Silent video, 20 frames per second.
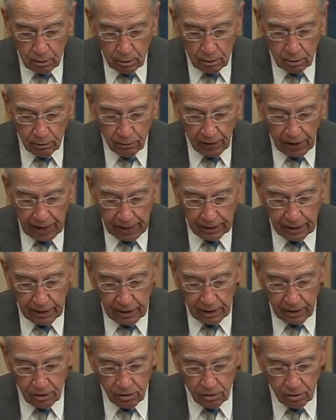The fact
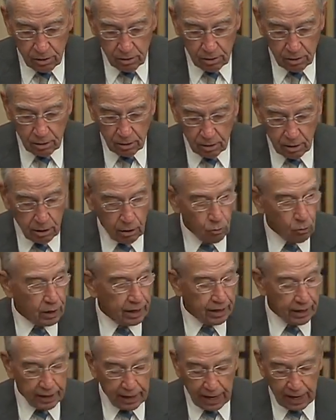is, until we
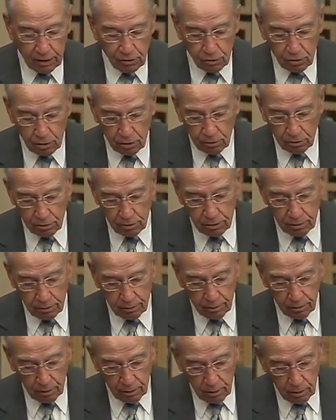get answers,
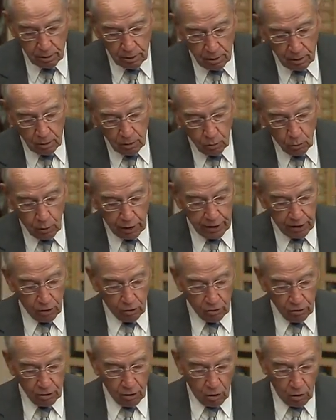we
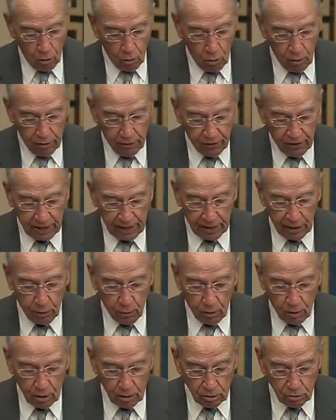don't know if
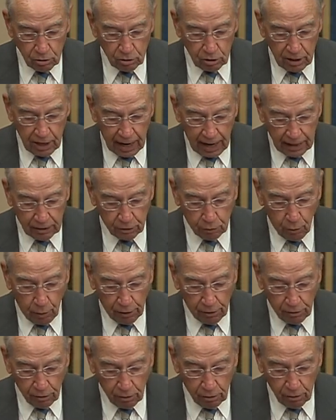anyone's tax
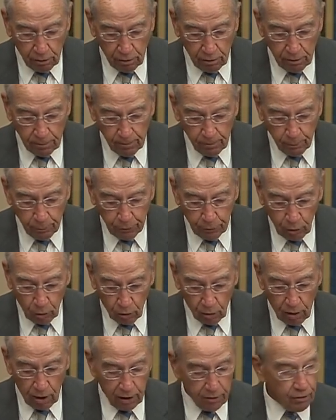return
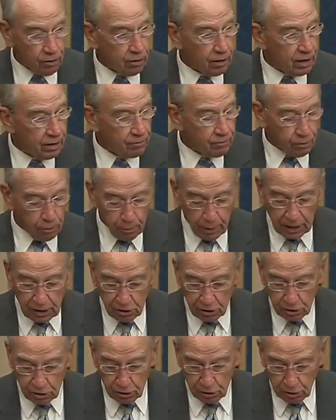or other information